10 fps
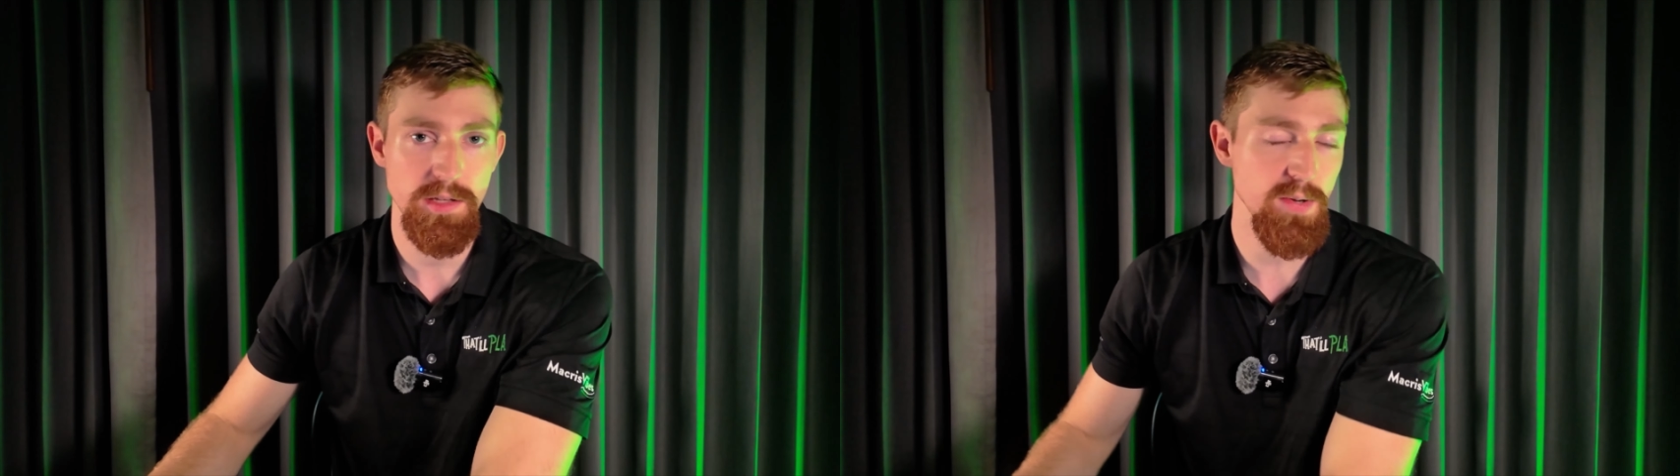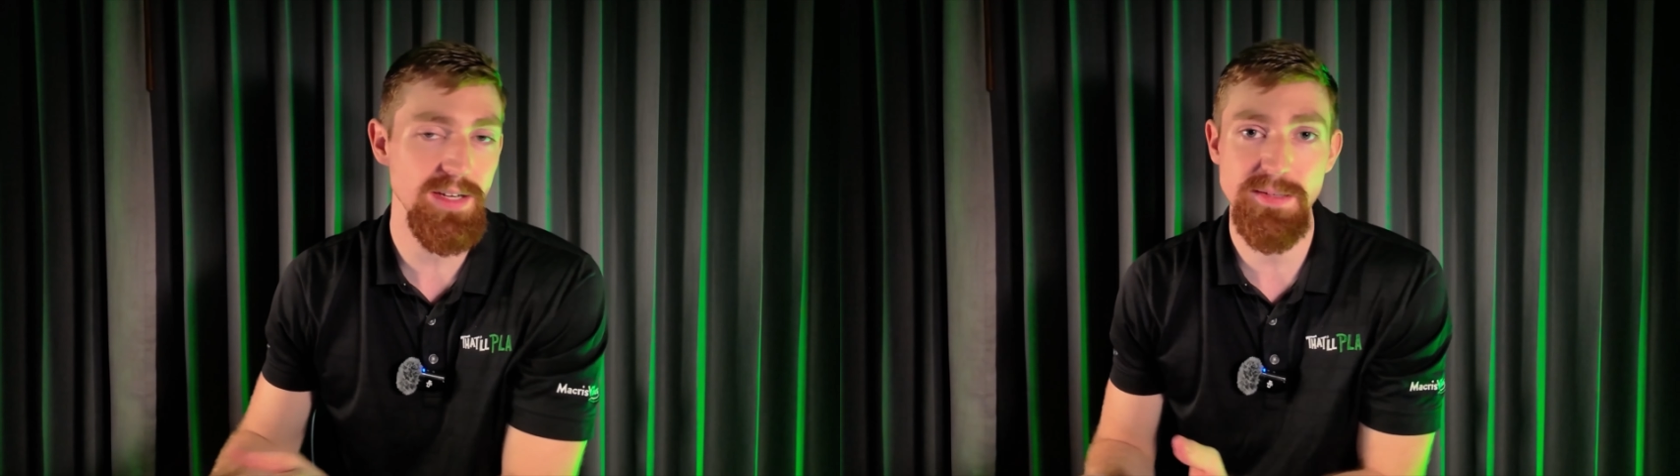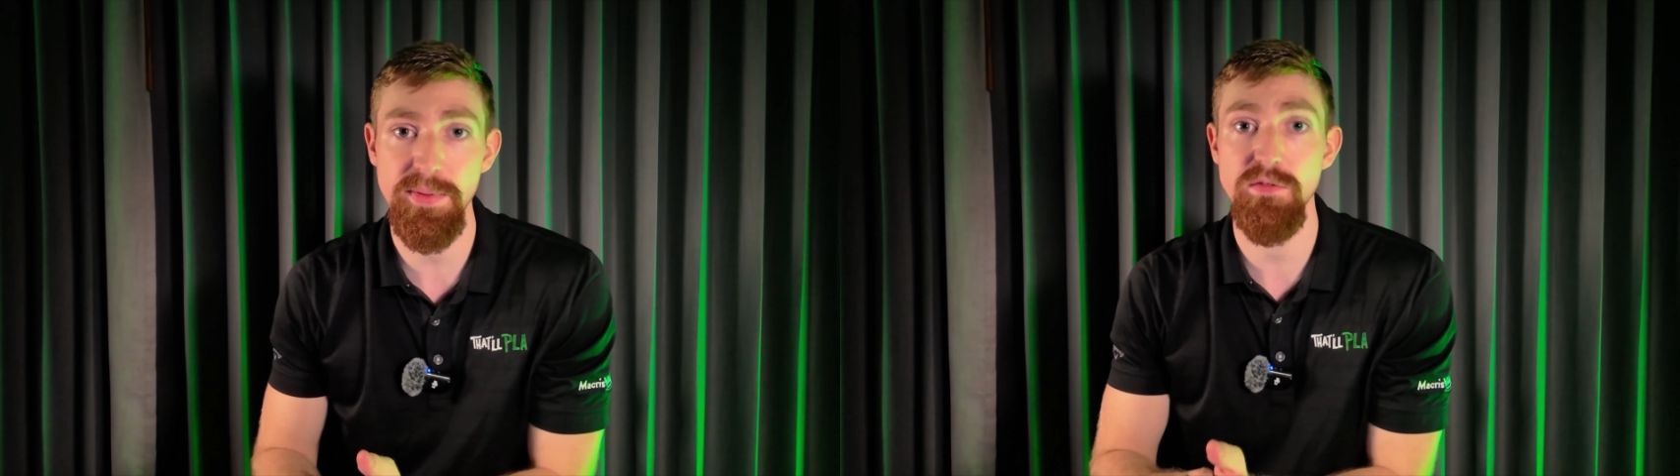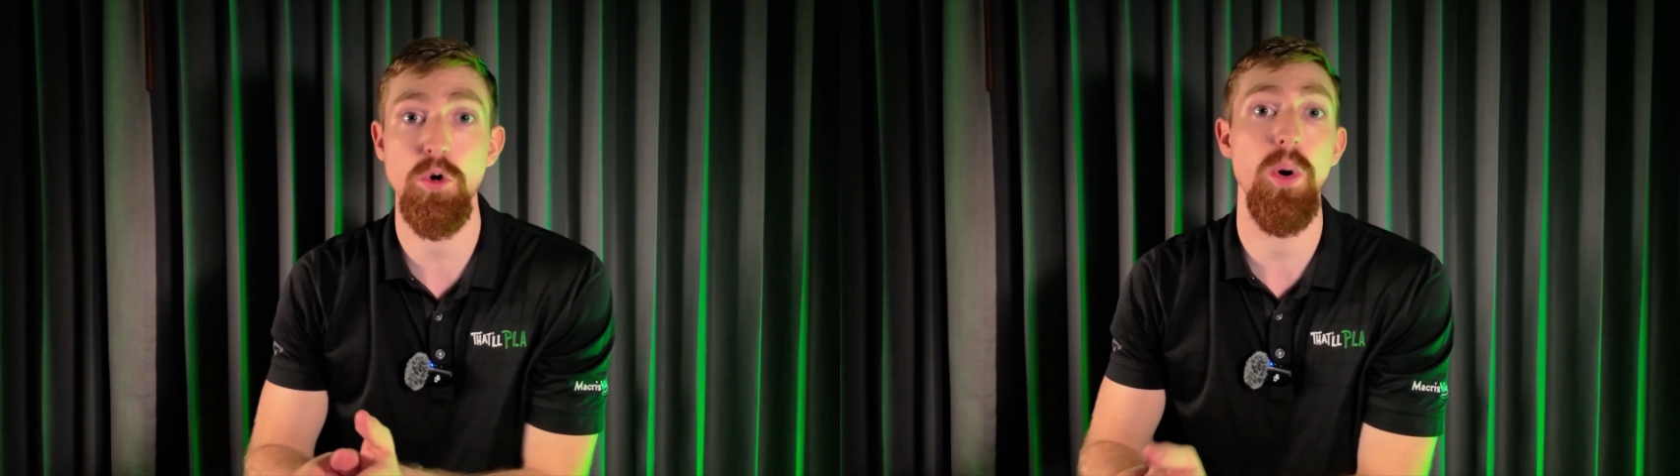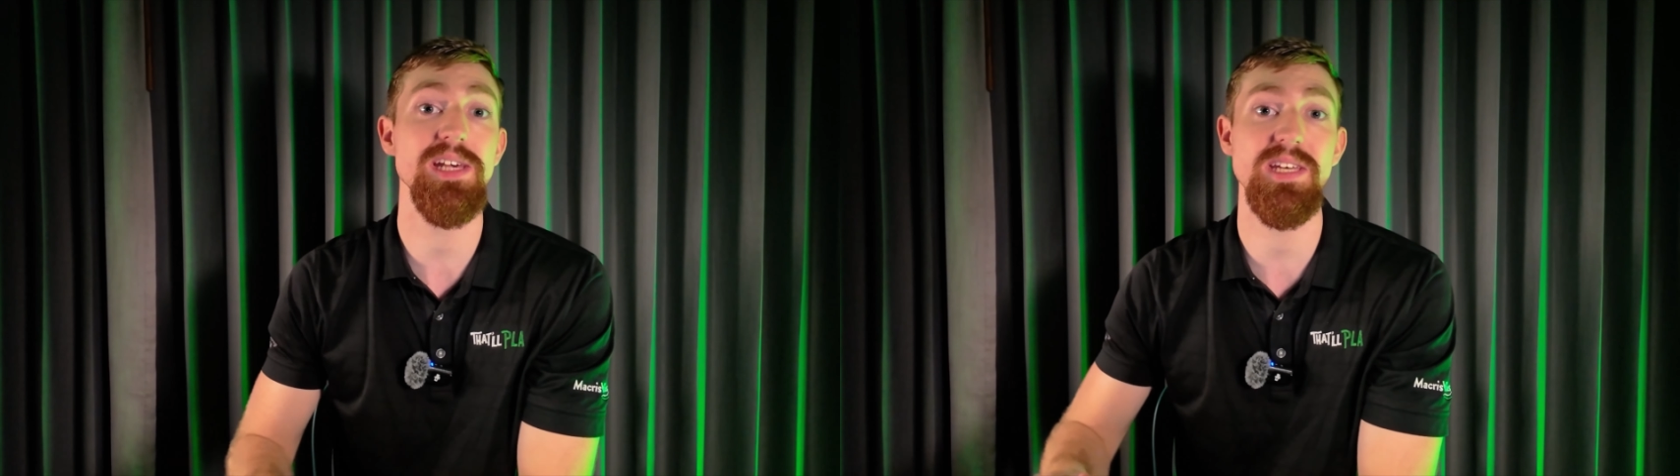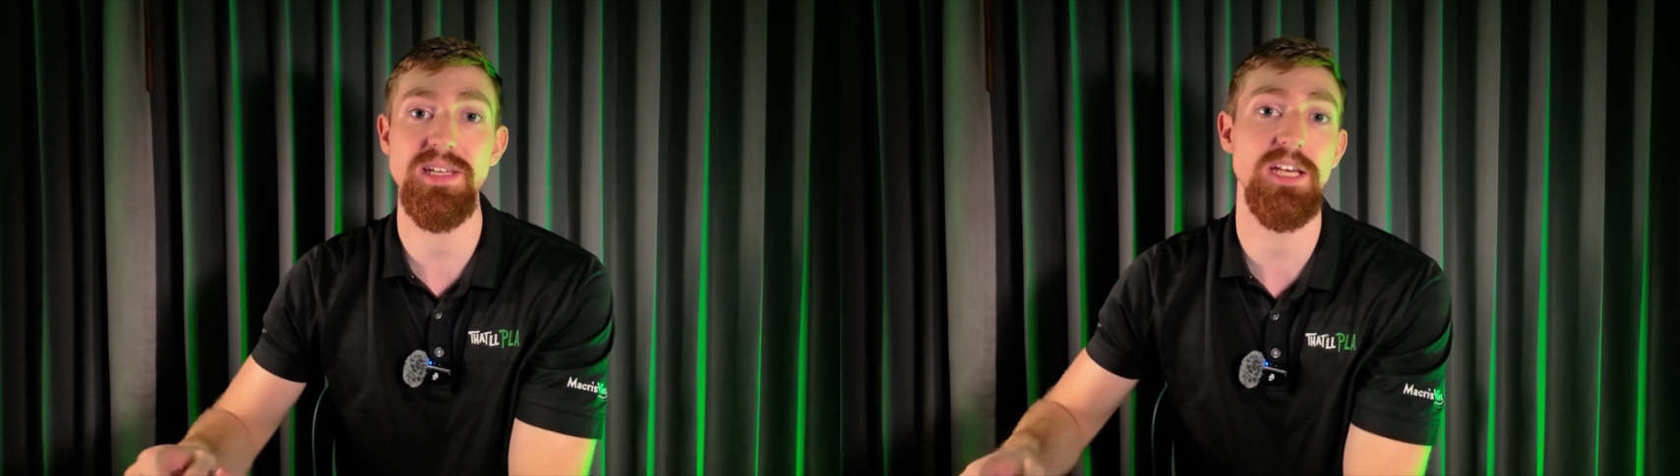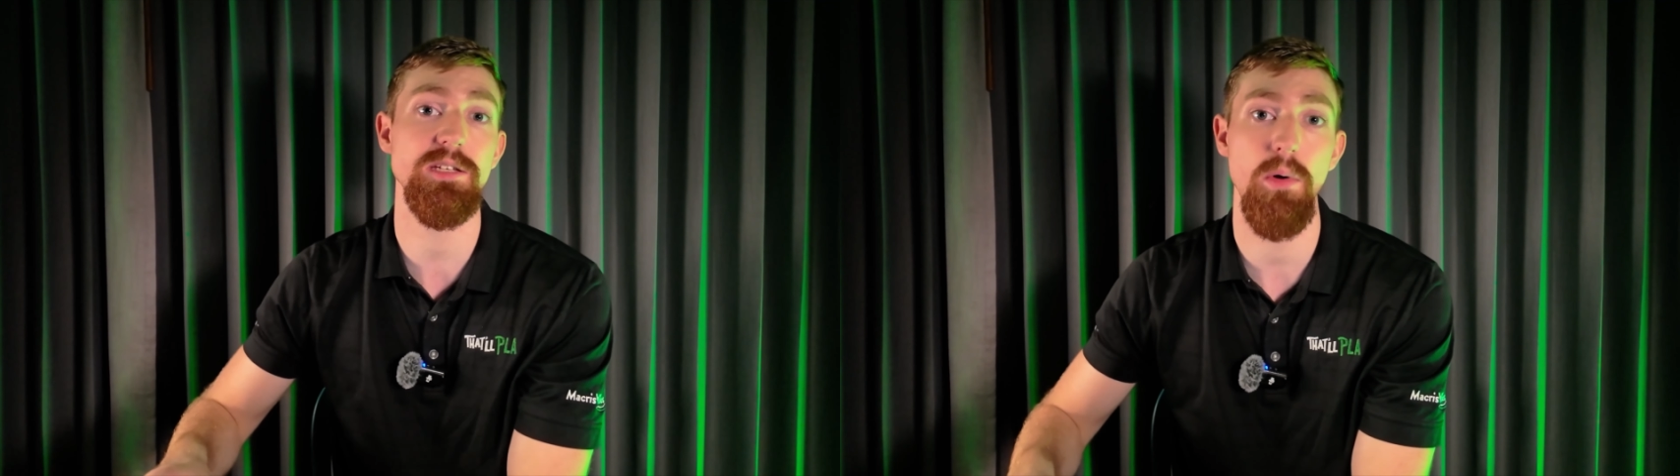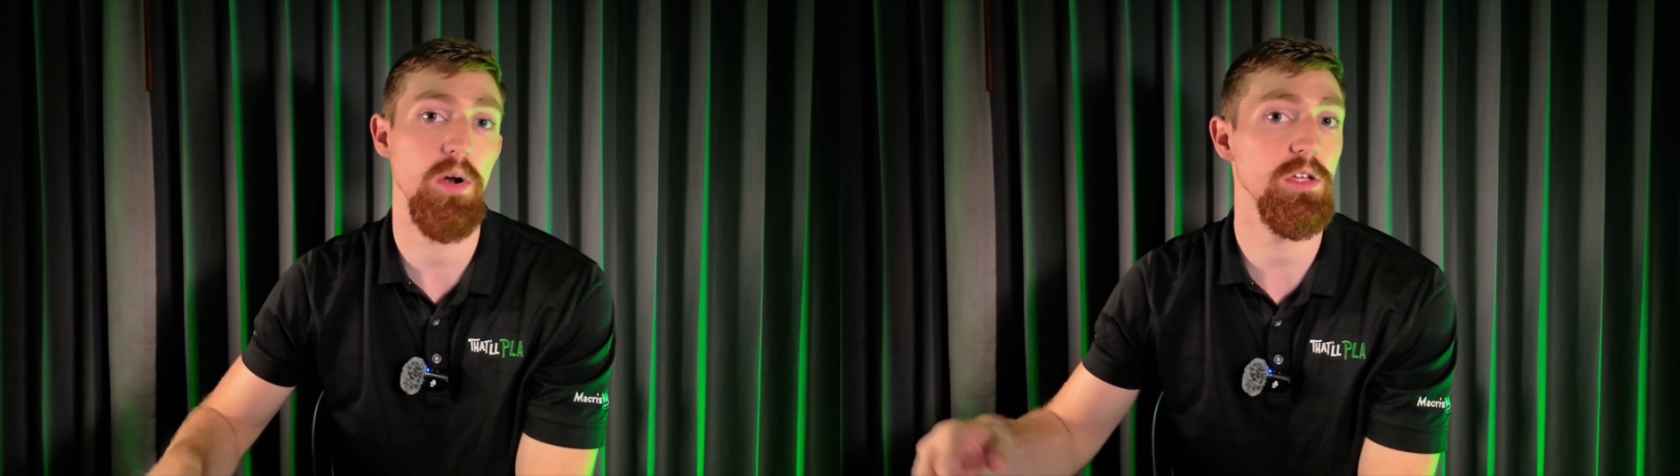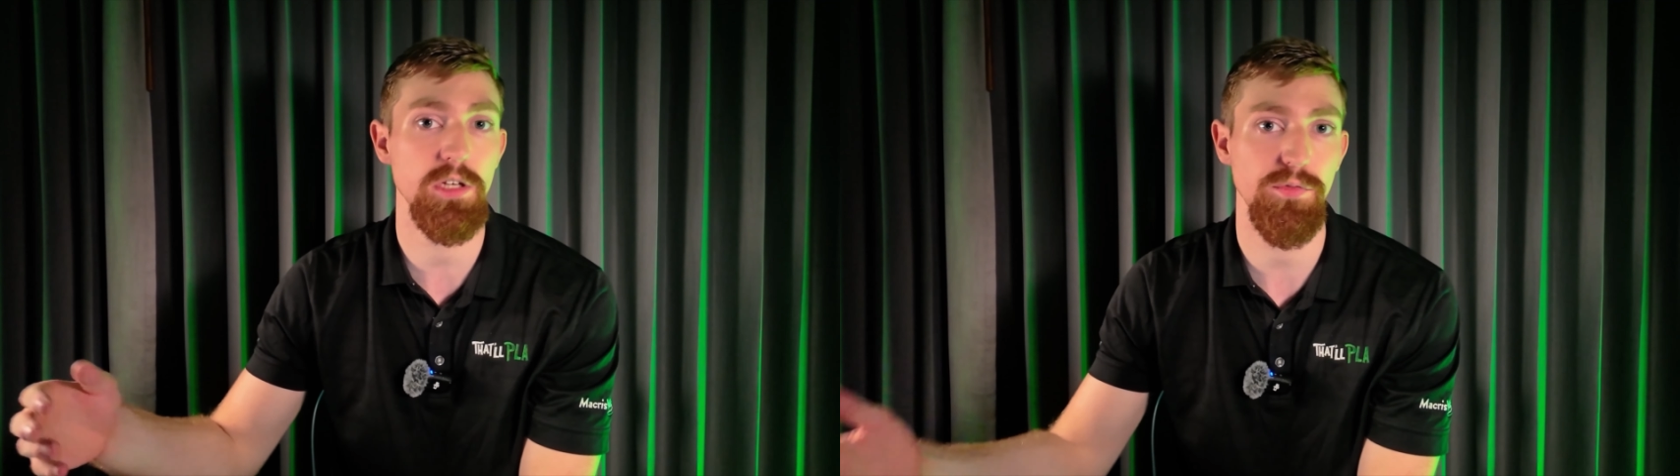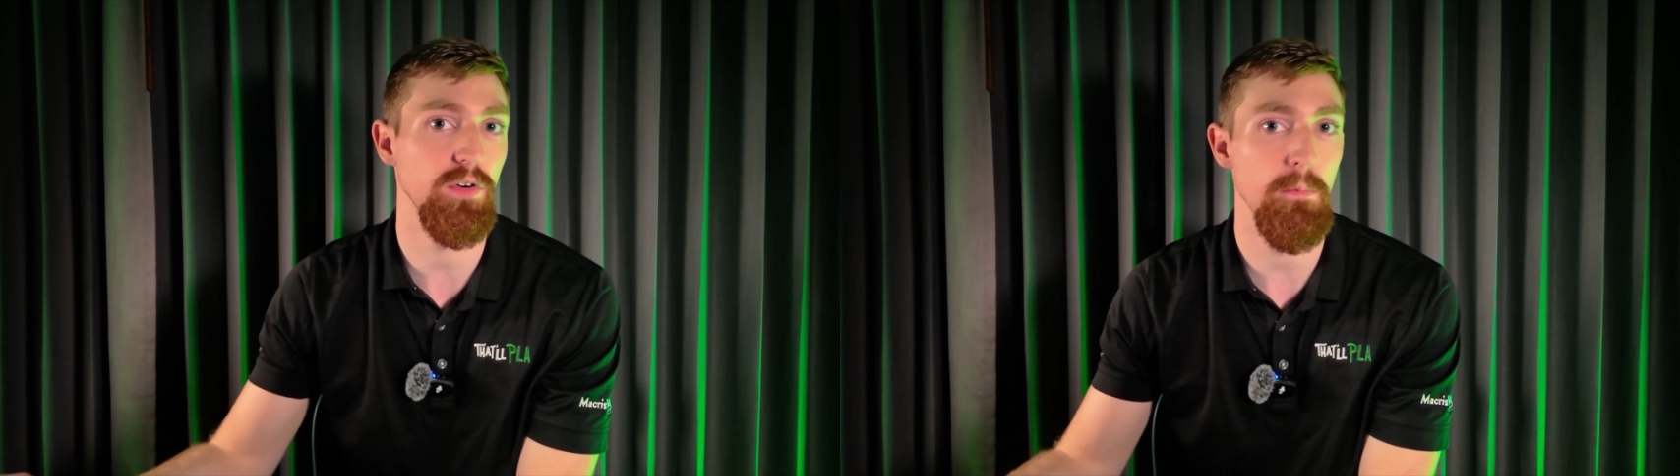and so I simply requested
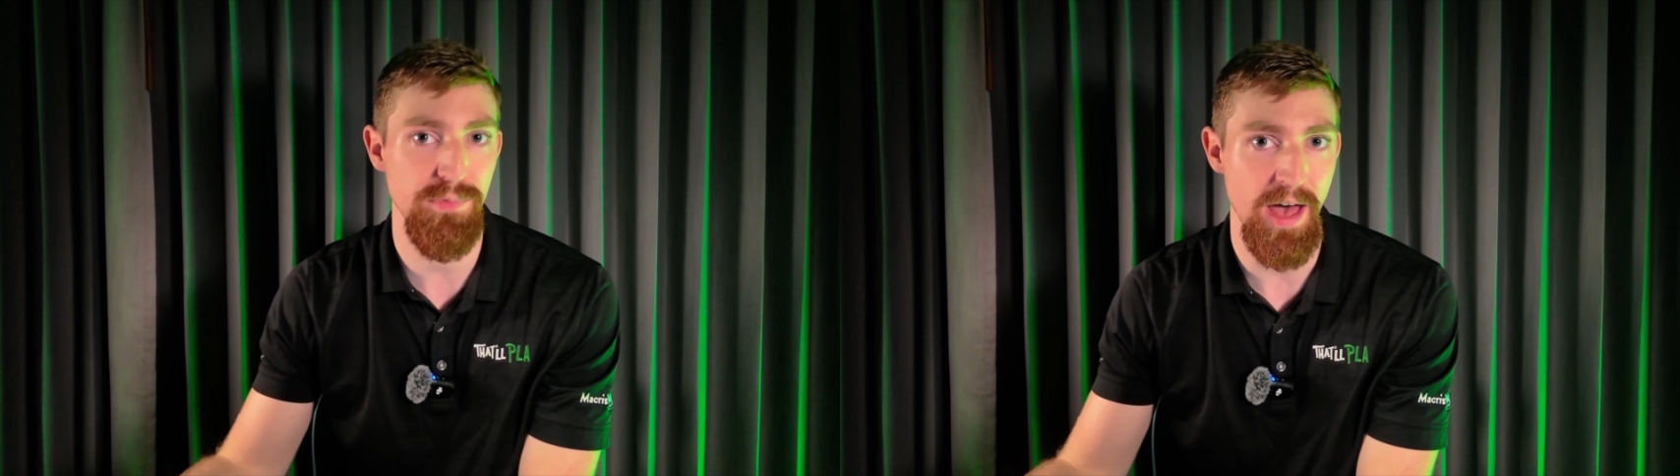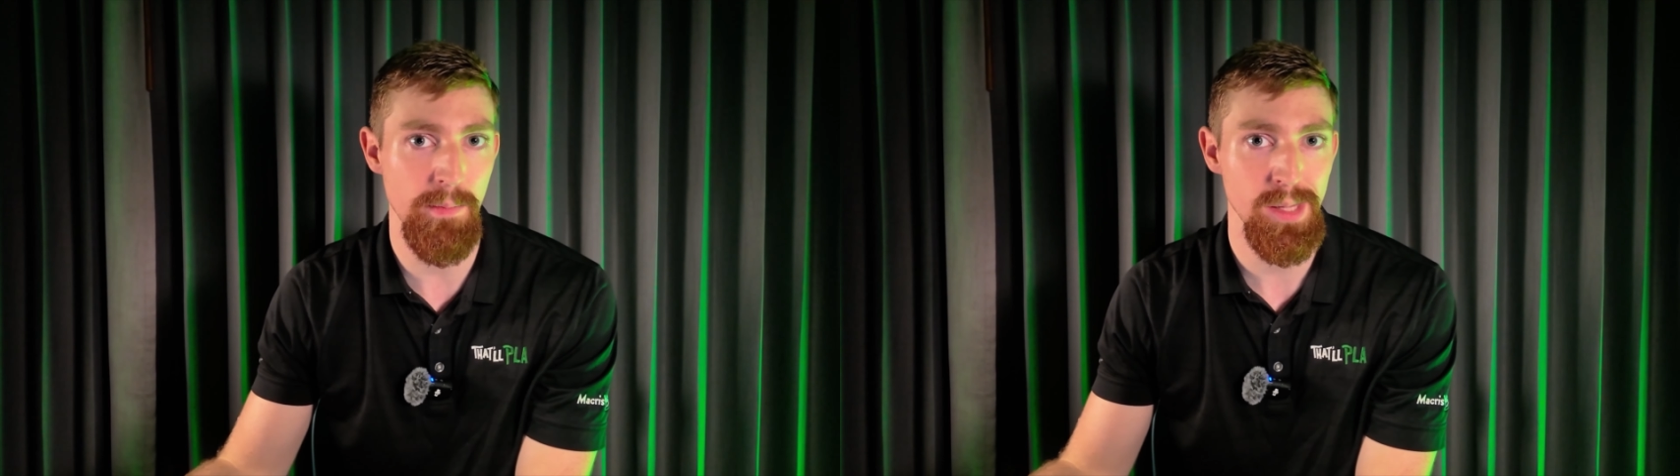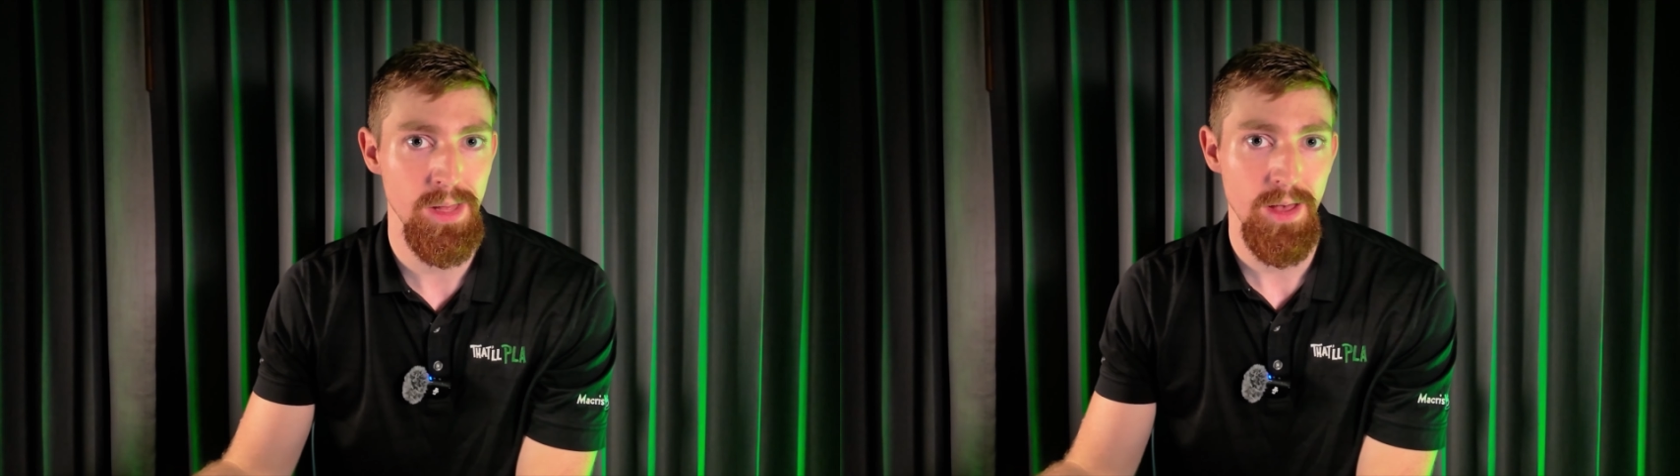testimonials from them,